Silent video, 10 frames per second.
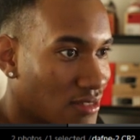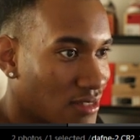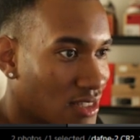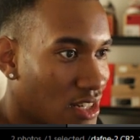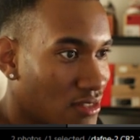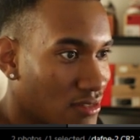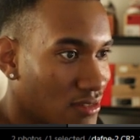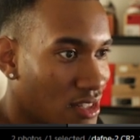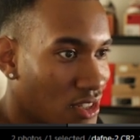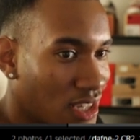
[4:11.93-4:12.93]
you know,
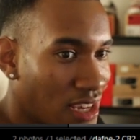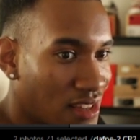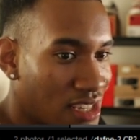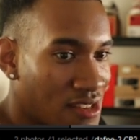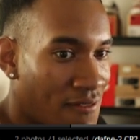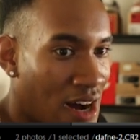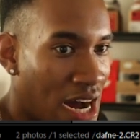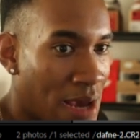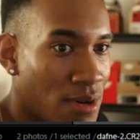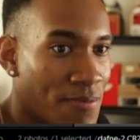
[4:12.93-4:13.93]
okay, that's a
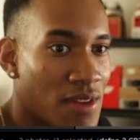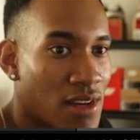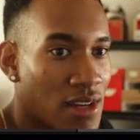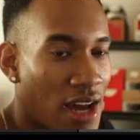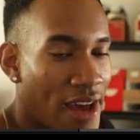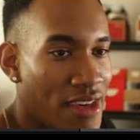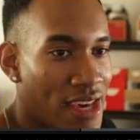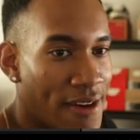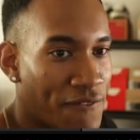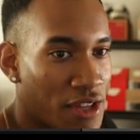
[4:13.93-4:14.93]
vibe. And
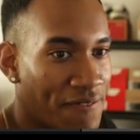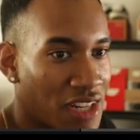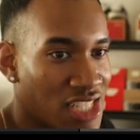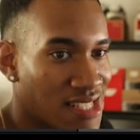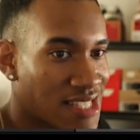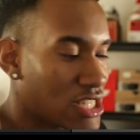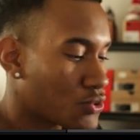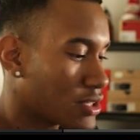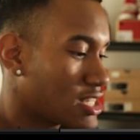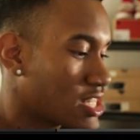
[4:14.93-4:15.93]
then for the finishing
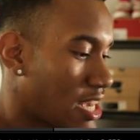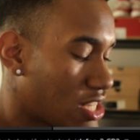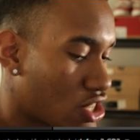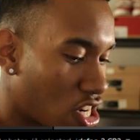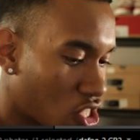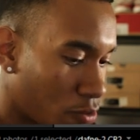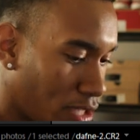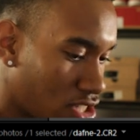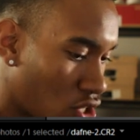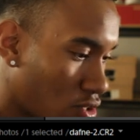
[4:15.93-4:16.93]
touch, we're gonna change our
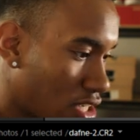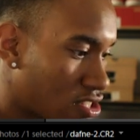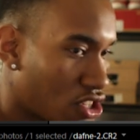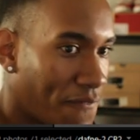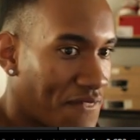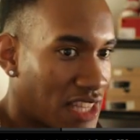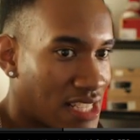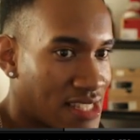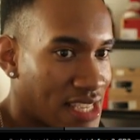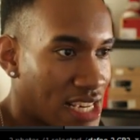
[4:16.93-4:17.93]
split toning. So
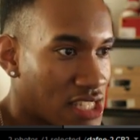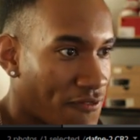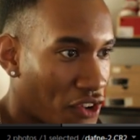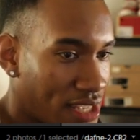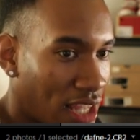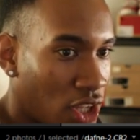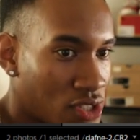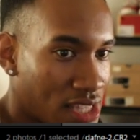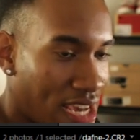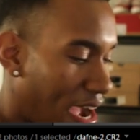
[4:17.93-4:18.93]
56 for
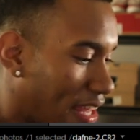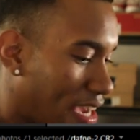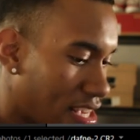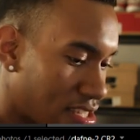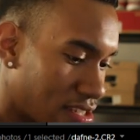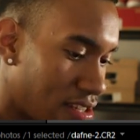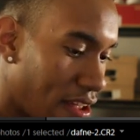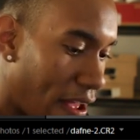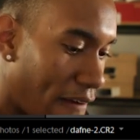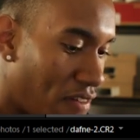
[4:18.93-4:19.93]
yellows and the highlights,
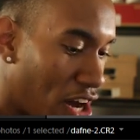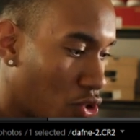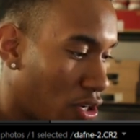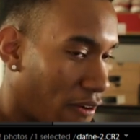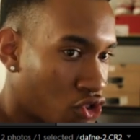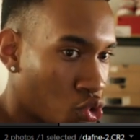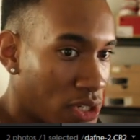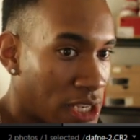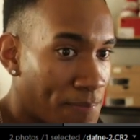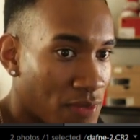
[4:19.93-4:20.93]
a value of
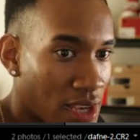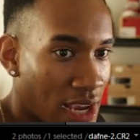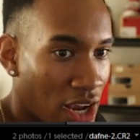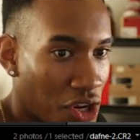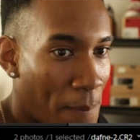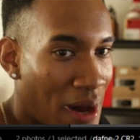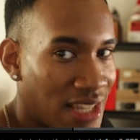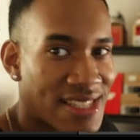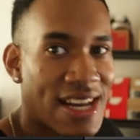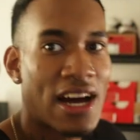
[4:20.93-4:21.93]
20. We're gonna
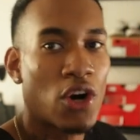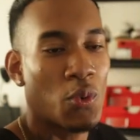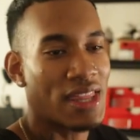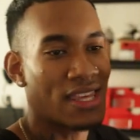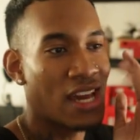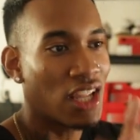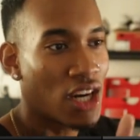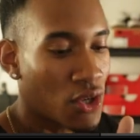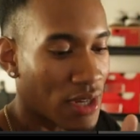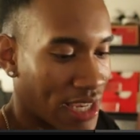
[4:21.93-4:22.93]
balance that out with
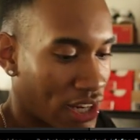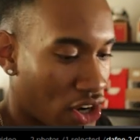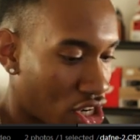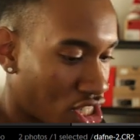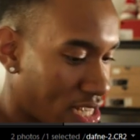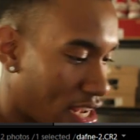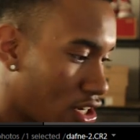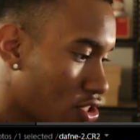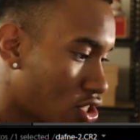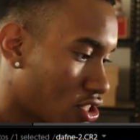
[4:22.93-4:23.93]
yellow in our
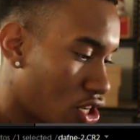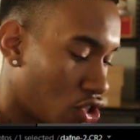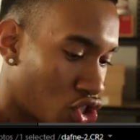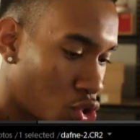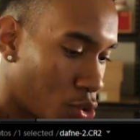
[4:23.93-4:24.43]
shadows. So